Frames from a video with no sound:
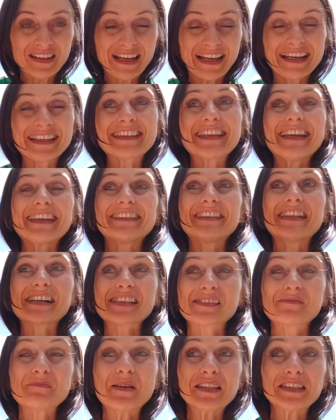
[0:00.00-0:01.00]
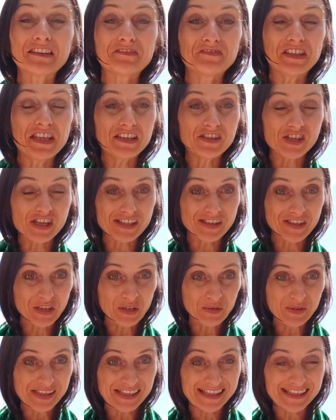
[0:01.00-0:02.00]
And it doesn't matter if they just
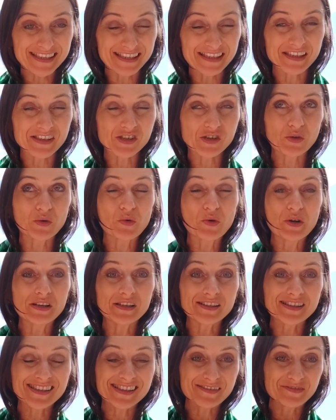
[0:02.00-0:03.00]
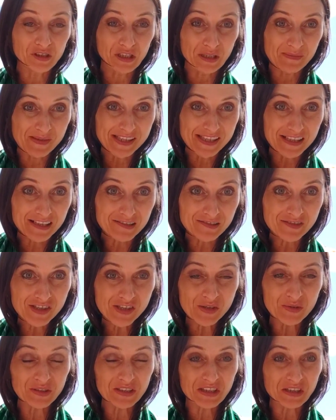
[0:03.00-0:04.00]
use the essential oils for themselves
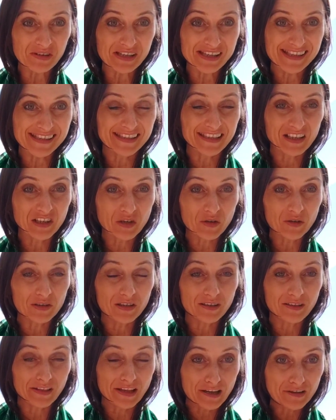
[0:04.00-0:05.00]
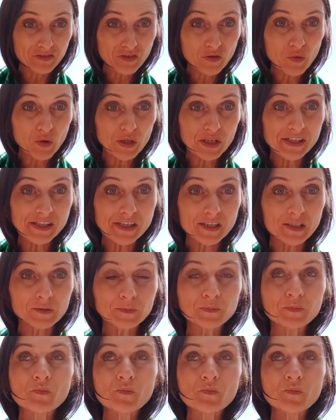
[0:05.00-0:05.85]
to increase the life quality,